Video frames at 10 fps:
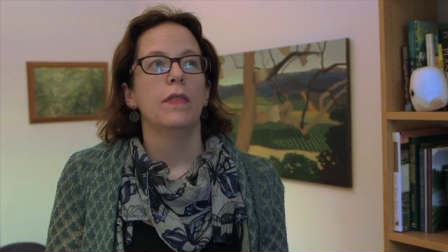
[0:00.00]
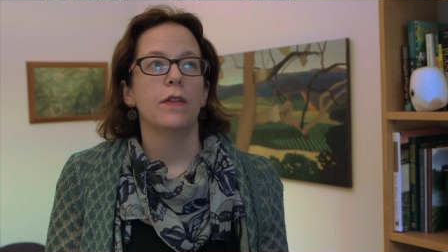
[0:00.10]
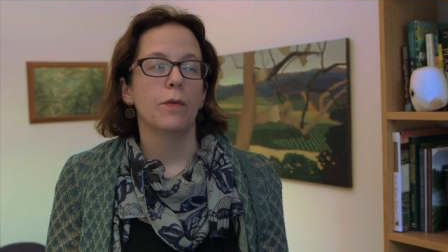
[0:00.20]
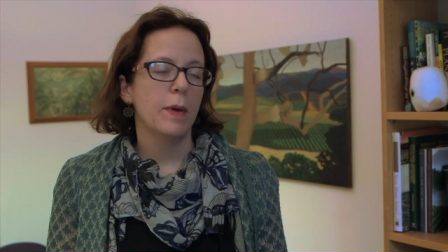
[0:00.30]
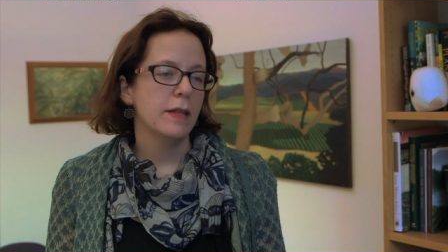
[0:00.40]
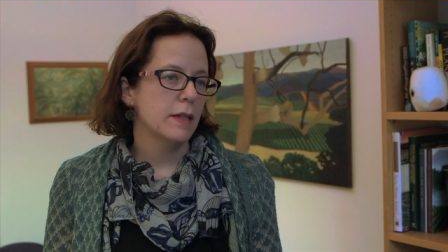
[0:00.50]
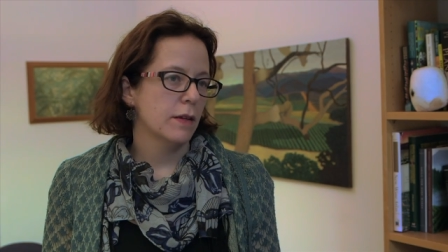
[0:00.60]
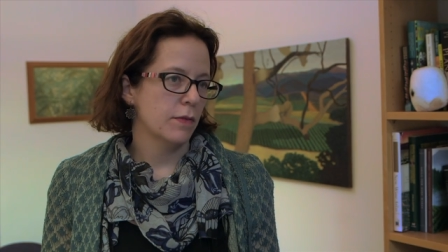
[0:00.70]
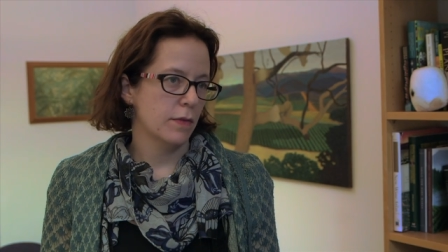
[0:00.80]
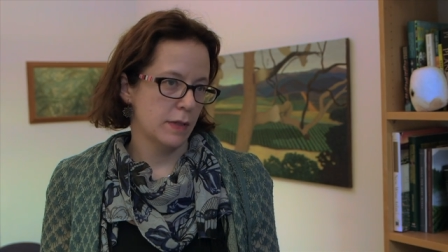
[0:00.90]
There are
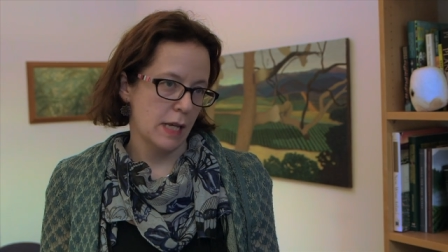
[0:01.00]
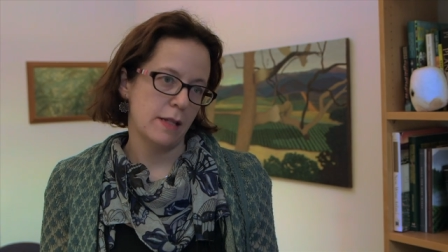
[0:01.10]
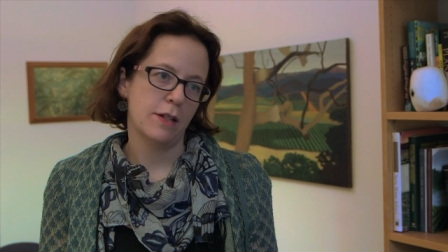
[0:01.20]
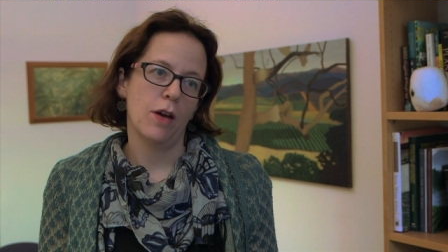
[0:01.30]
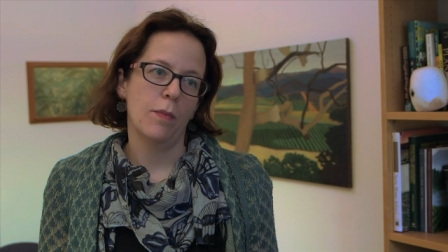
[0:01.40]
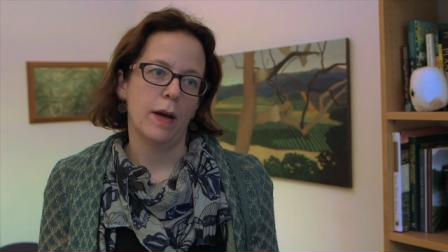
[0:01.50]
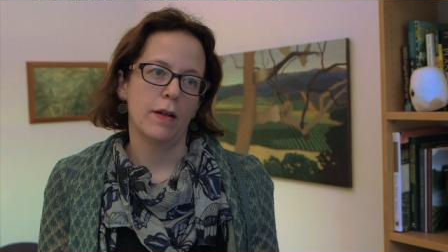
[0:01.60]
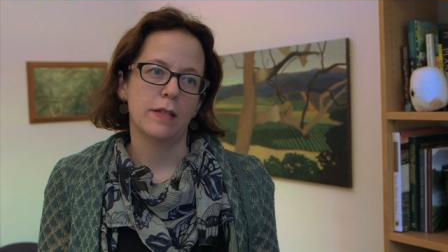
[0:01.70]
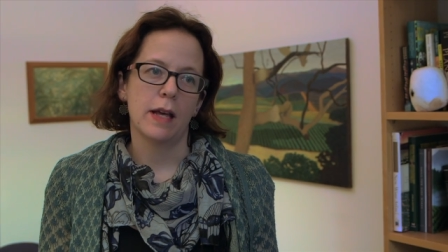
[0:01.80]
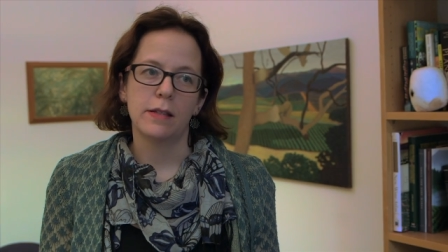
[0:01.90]
basic taste
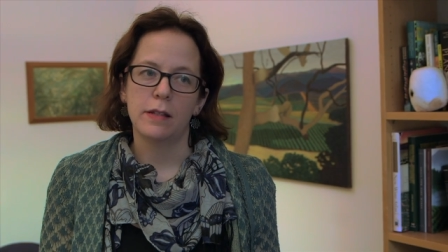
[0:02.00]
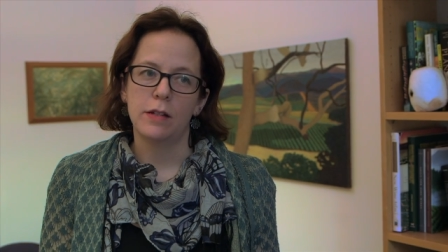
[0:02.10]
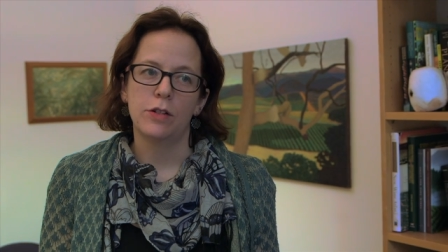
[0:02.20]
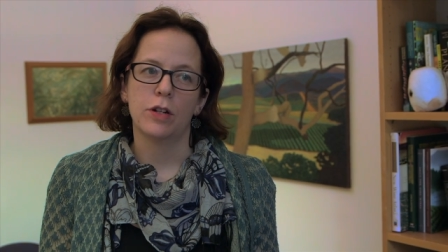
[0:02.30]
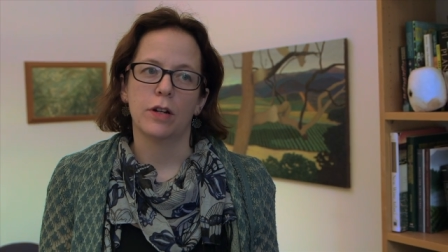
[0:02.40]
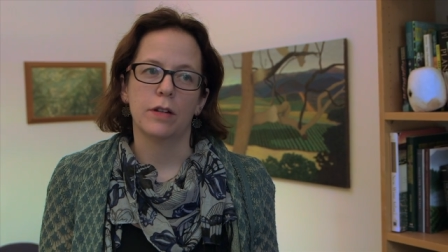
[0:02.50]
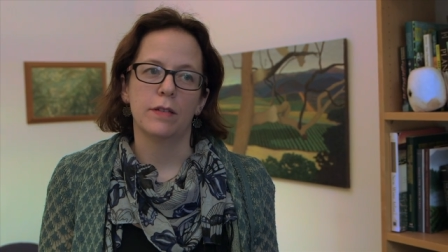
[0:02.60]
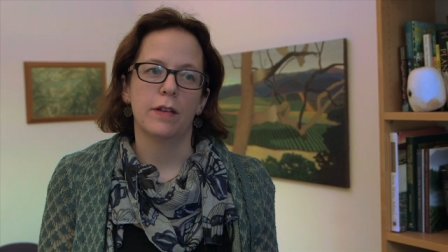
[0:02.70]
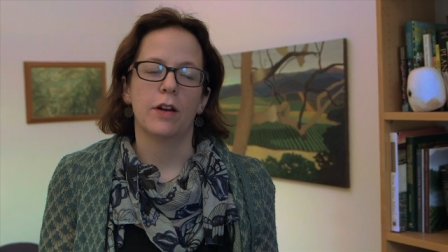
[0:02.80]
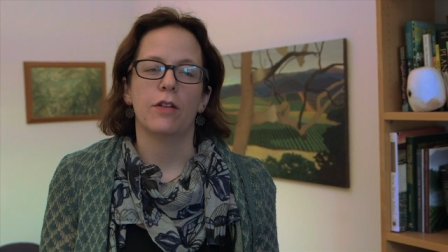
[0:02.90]
compounds, acids and
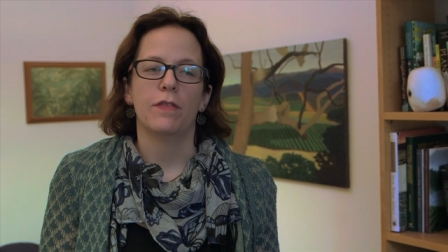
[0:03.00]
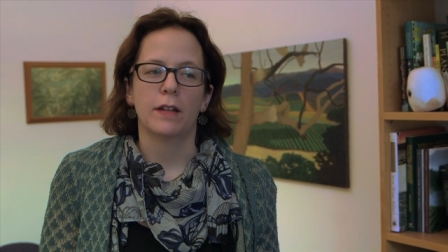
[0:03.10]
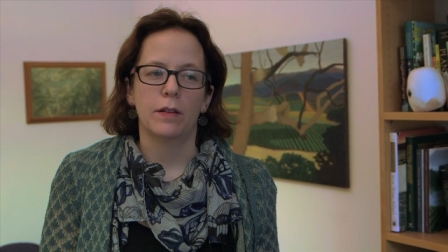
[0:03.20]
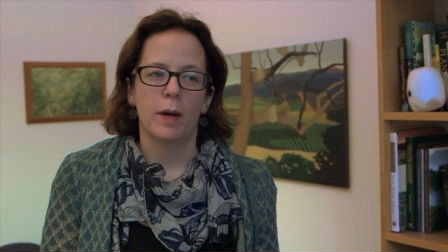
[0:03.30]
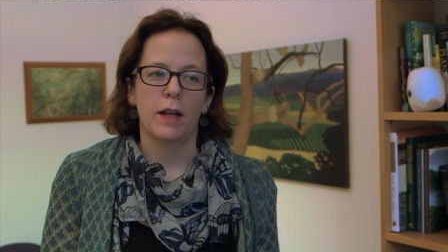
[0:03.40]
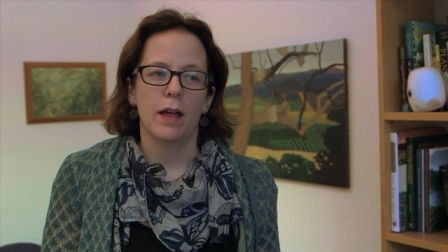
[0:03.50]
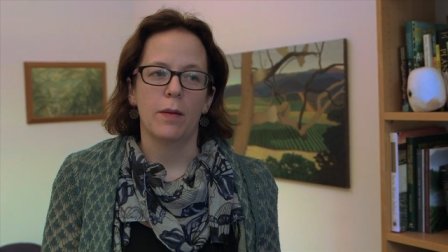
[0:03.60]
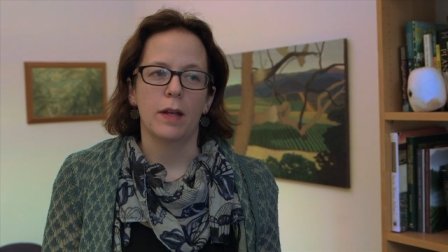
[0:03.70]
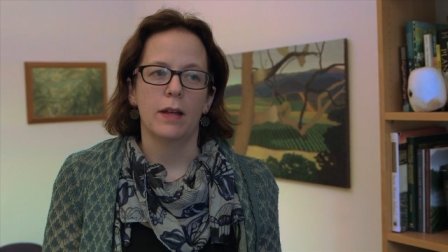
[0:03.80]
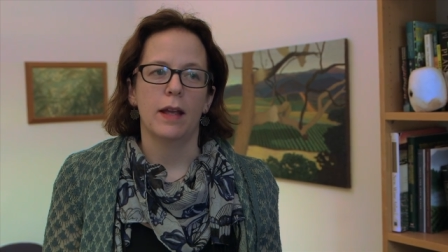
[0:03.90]
sugars that are affected by
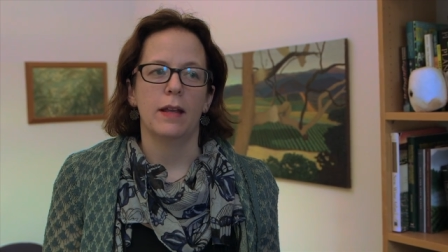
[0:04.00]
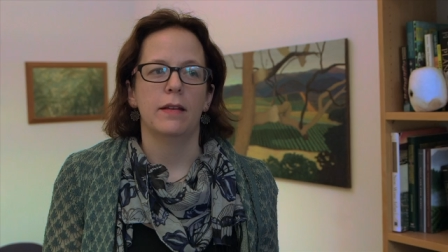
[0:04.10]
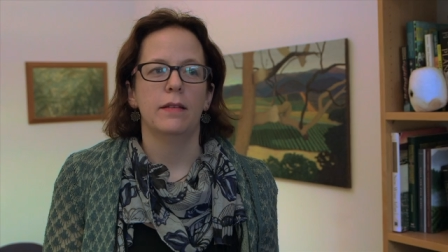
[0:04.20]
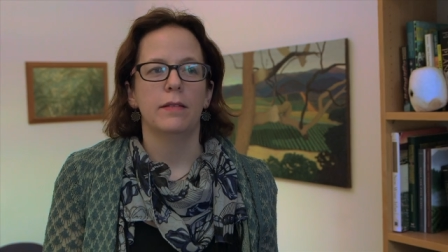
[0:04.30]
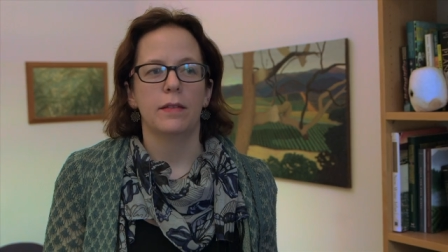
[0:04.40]
climate, and